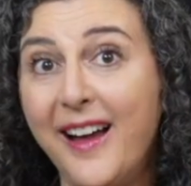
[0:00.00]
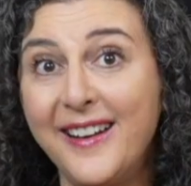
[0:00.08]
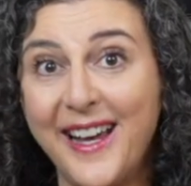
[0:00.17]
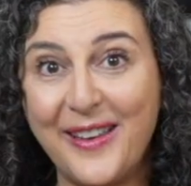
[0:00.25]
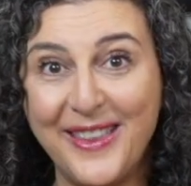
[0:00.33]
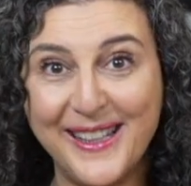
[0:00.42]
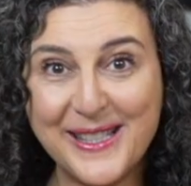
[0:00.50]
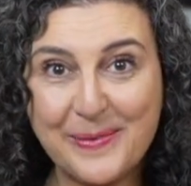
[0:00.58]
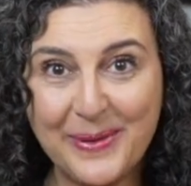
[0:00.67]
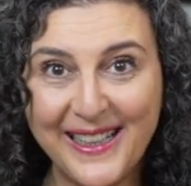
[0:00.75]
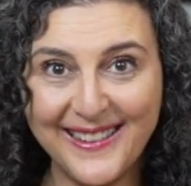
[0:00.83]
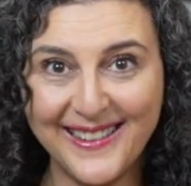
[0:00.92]
Now this
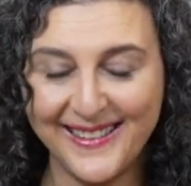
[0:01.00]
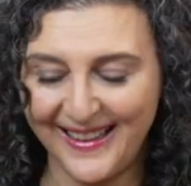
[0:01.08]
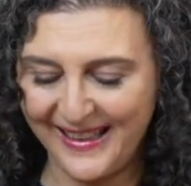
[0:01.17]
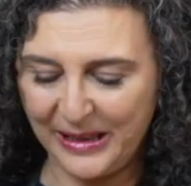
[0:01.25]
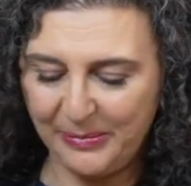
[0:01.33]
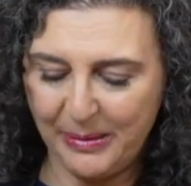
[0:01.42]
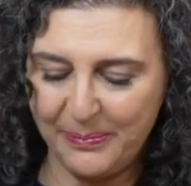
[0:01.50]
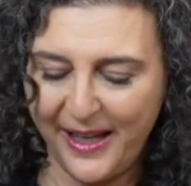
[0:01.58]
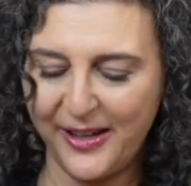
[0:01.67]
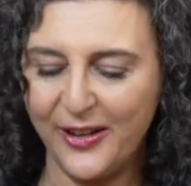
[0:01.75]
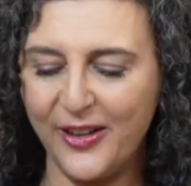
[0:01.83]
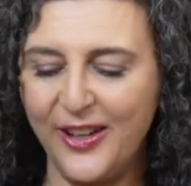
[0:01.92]
piece is a little bit
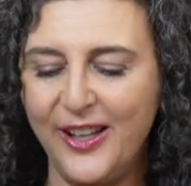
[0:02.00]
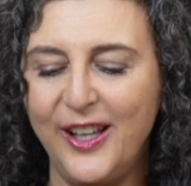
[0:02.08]
better.